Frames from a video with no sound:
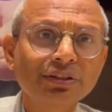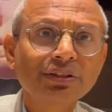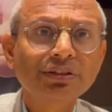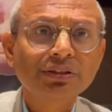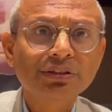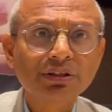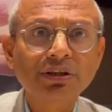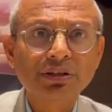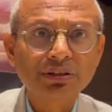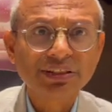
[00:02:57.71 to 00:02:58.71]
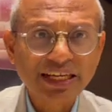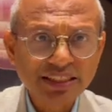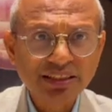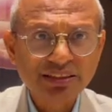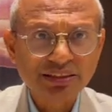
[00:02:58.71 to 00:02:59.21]
So that
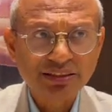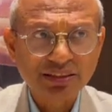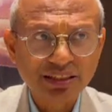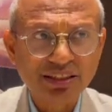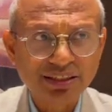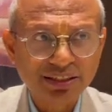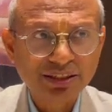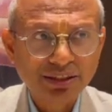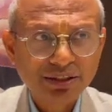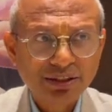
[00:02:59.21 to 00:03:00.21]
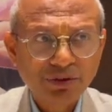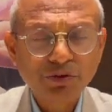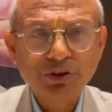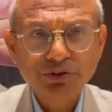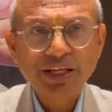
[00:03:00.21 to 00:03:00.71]
is, of
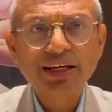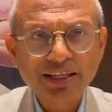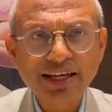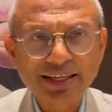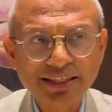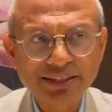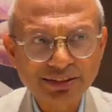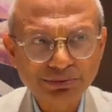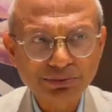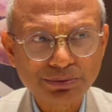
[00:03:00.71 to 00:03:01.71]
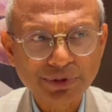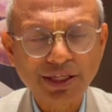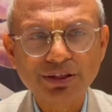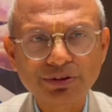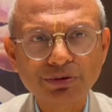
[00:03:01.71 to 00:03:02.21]
course, we are a little aggressive,
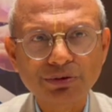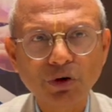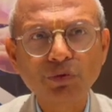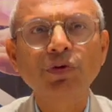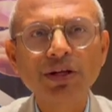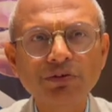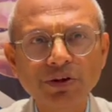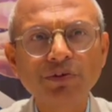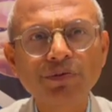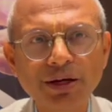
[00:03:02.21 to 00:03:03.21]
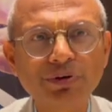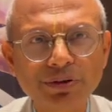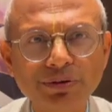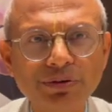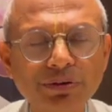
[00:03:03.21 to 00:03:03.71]
and hopefully we will be able
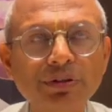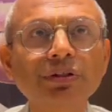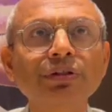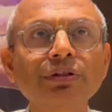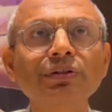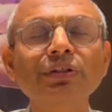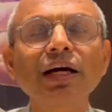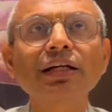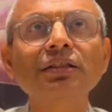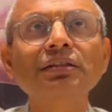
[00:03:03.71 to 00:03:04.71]
to do that.